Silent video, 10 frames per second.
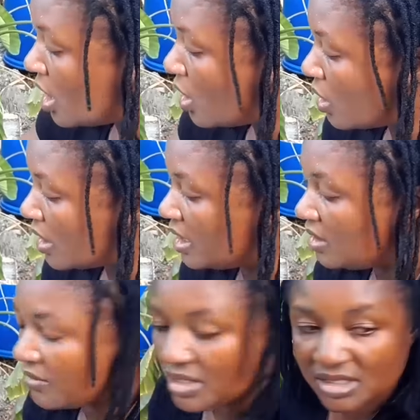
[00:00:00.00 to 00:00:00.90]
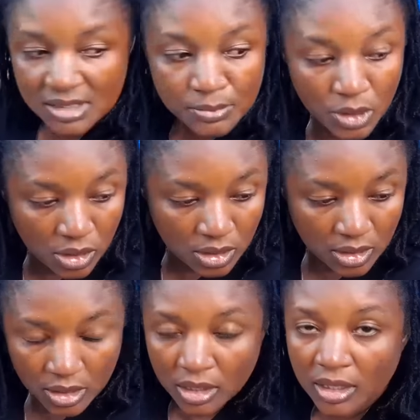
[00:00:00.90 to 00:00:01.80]
or even
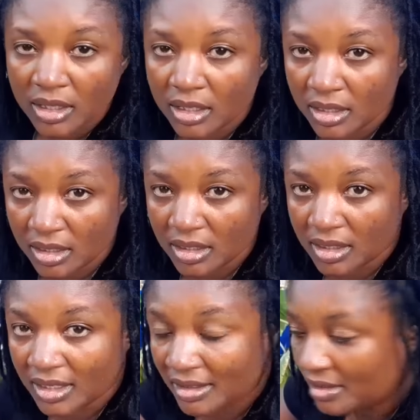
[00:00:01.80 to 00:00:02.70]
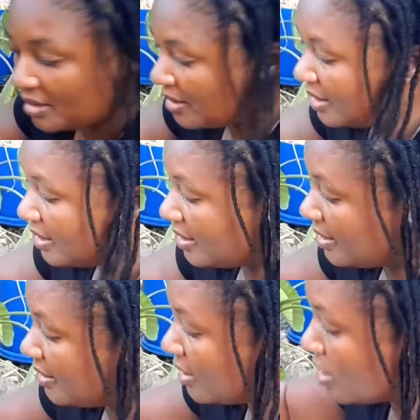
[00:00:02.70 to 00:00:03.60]
smaller. In
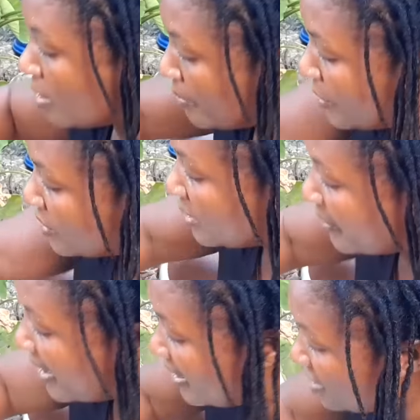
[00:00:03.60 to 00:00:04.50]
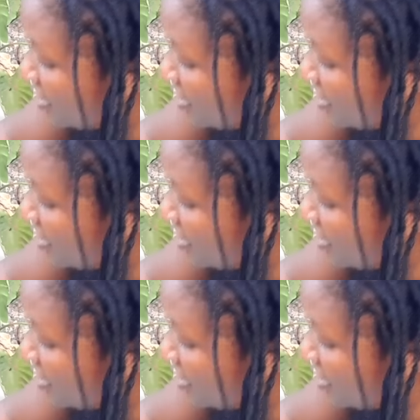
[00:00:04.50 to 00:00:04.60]
the compost pile, you